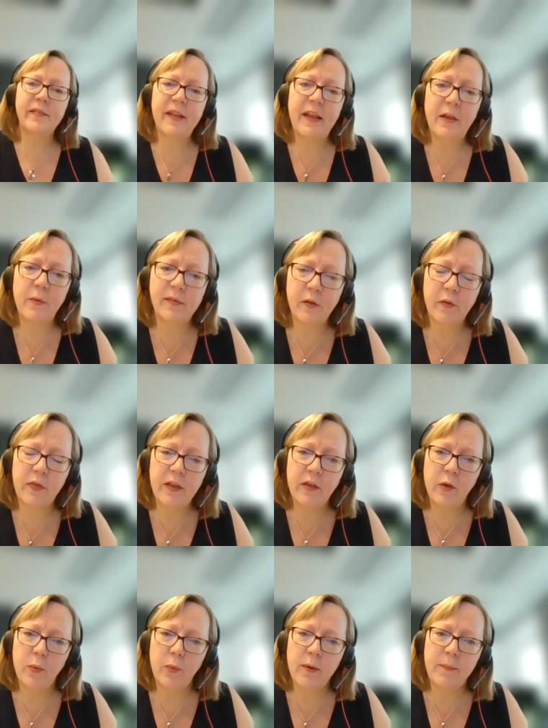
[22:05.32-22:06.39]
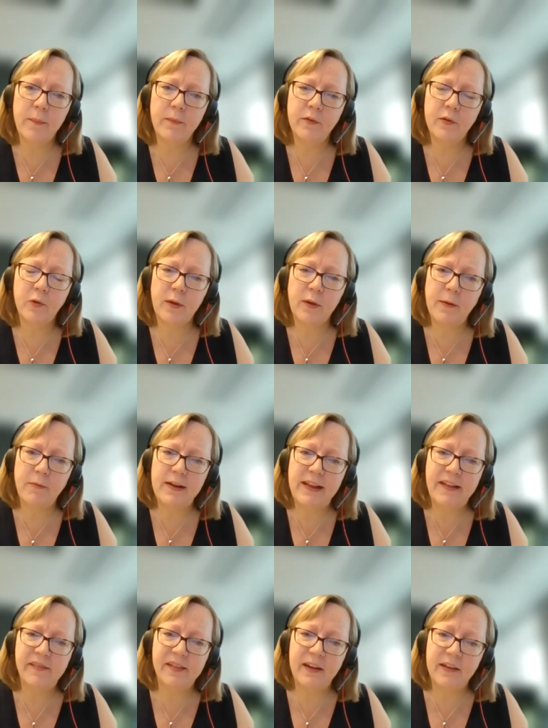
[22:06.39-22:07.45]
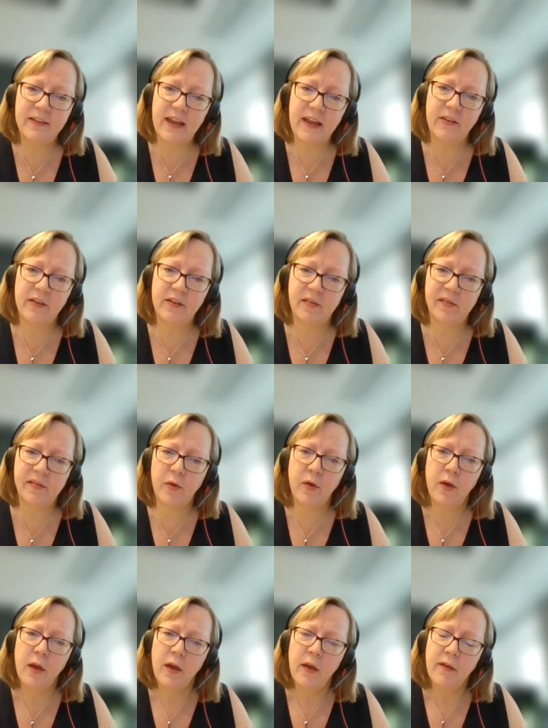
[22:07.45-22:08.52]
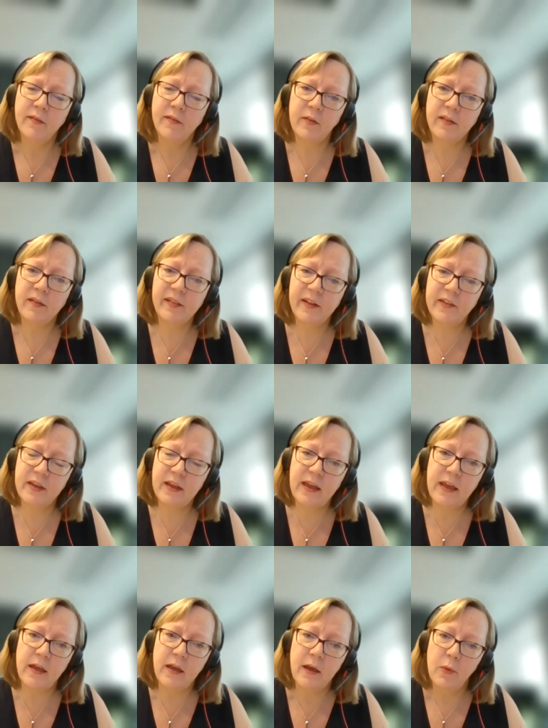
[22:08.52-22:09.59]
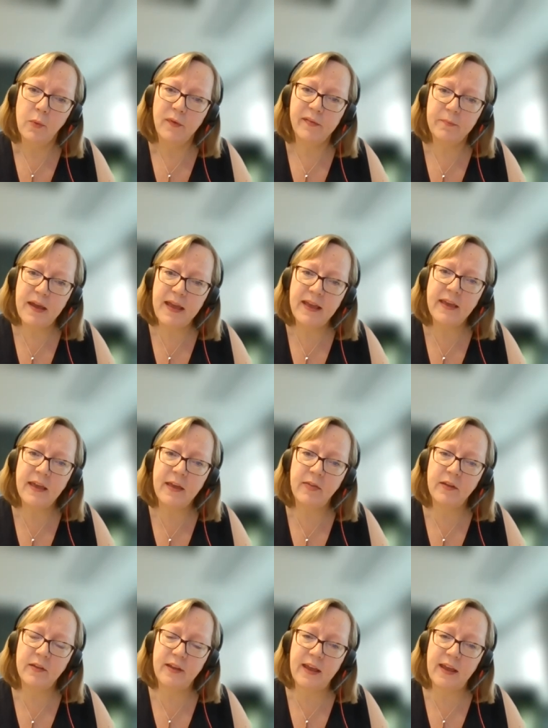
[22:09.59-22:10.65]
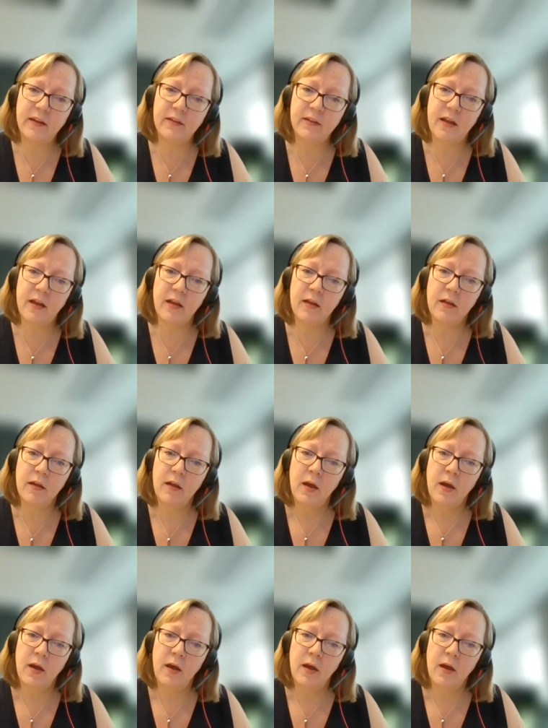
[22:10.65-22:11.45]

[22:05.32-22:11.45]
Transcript: to say, so then you were talking about releasing data. So, so the city mm. was making the data